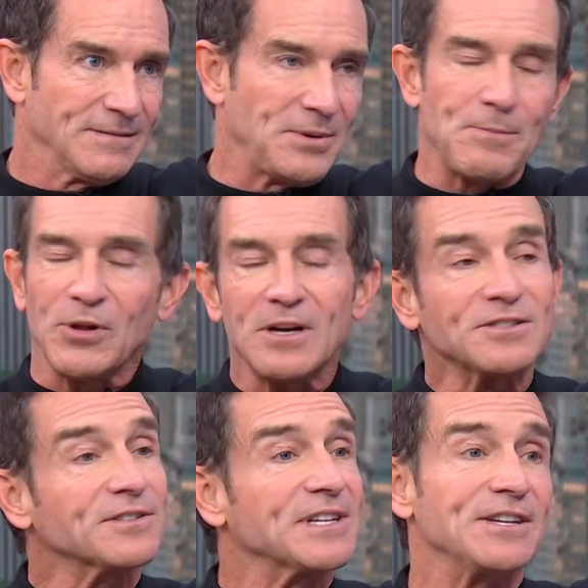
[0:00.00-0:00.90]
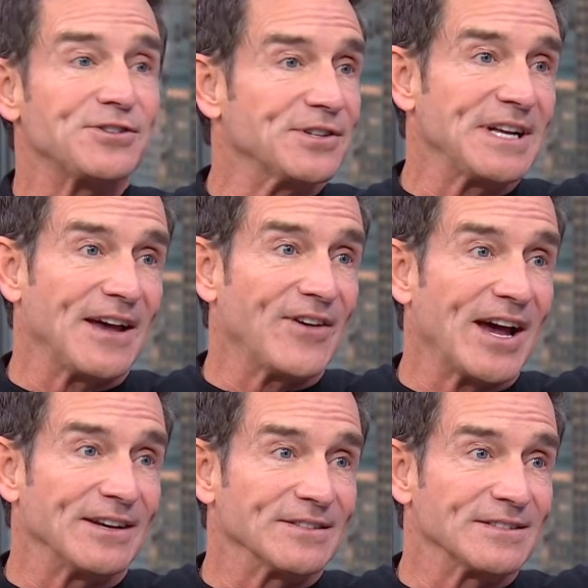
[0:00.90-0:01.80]
People also say you shouldn't have
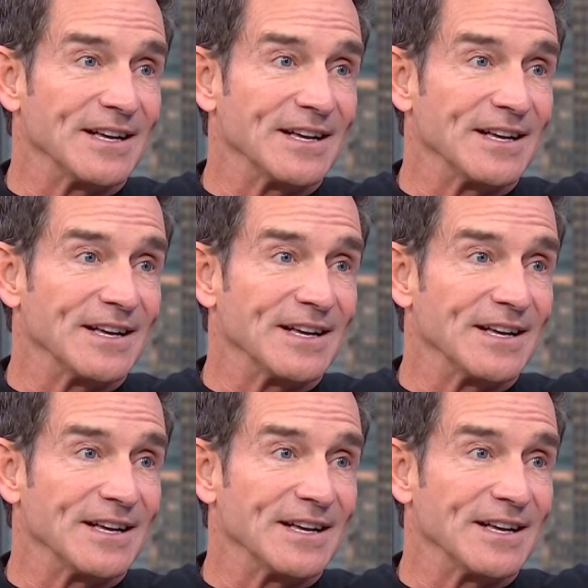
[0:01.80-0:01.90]
idols.